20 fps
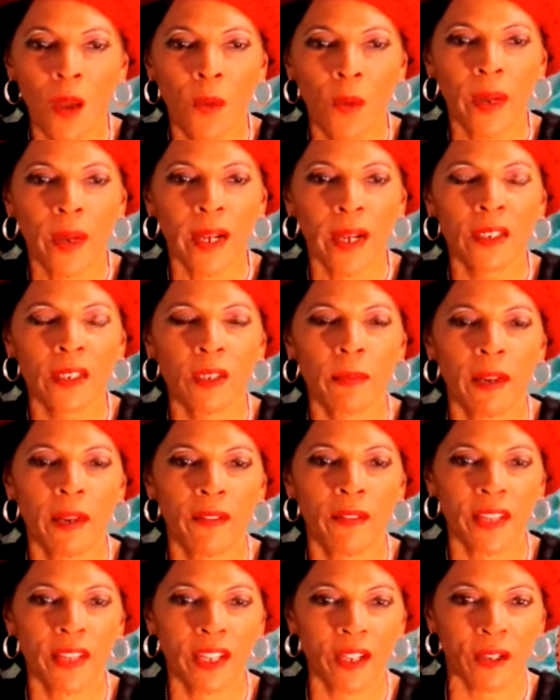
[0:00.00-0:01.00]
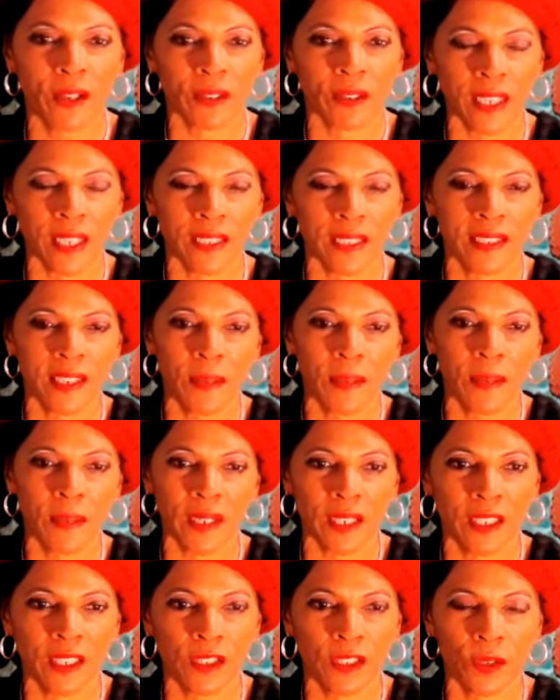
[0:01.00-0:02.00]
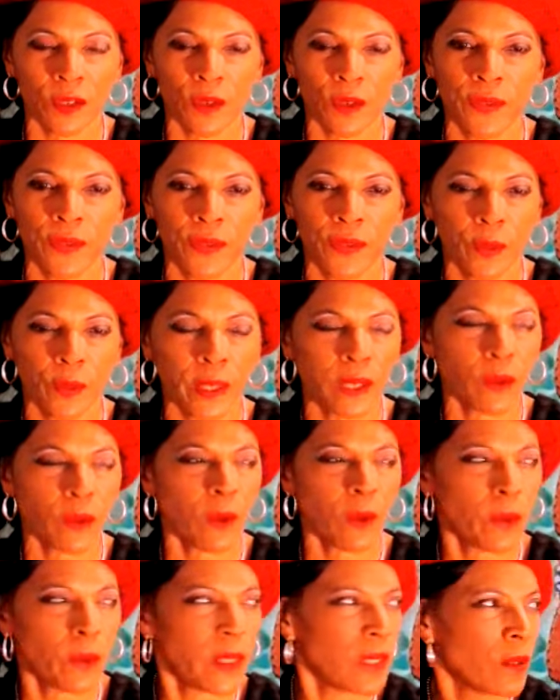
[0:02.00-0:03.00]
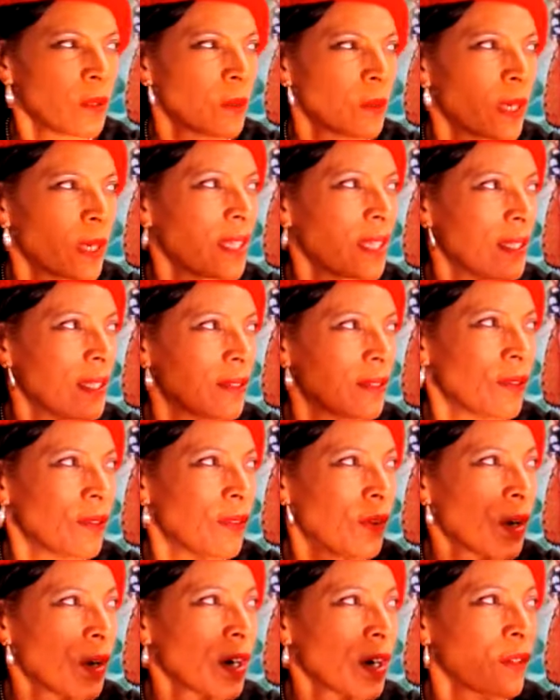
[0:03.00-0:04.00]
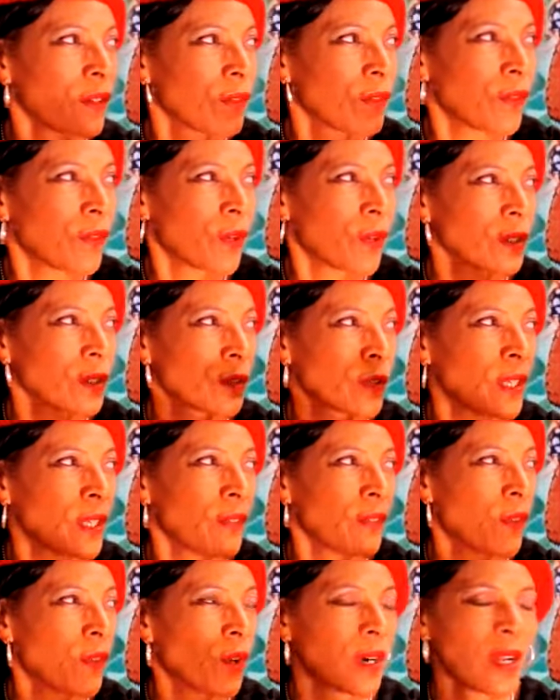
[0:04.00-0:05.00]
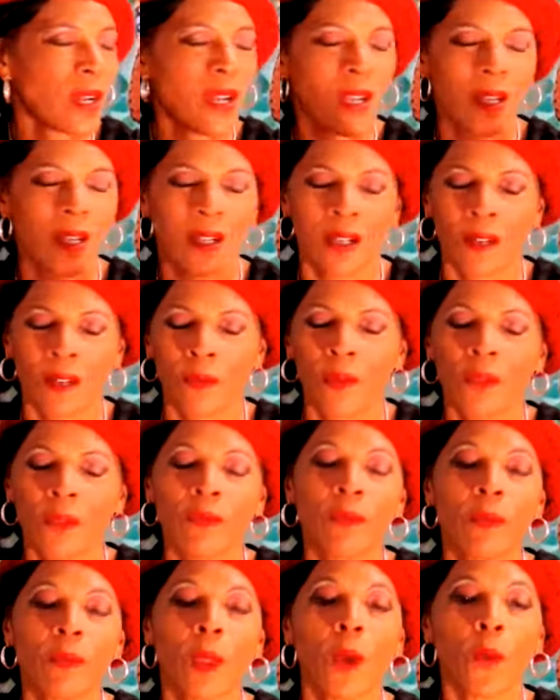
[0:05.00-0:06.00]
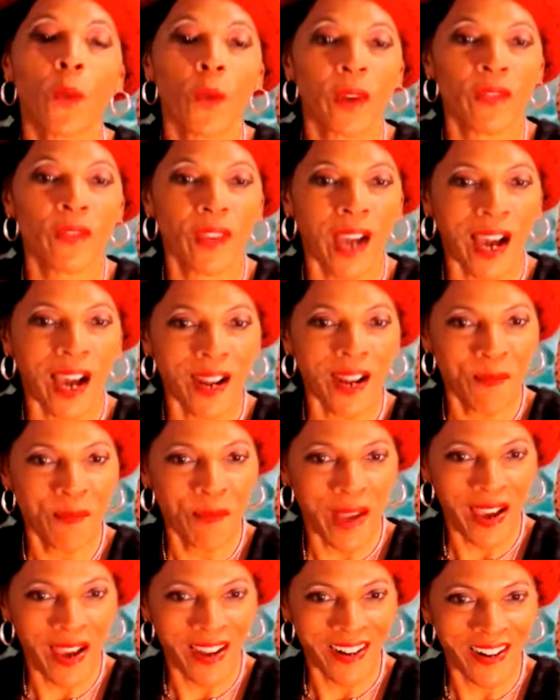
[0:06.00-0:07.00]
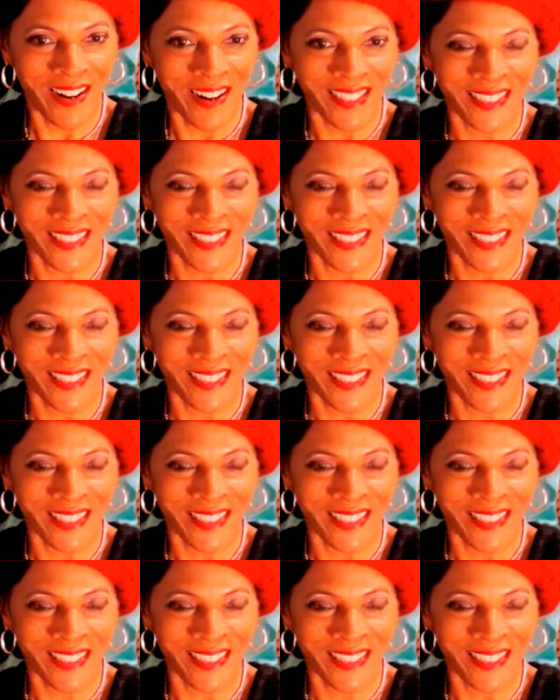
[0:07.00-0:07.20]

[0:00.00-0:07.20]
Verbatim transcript: When I do my videos, I typically do, we, we do what, four, four, three or four. We, we've gotten better.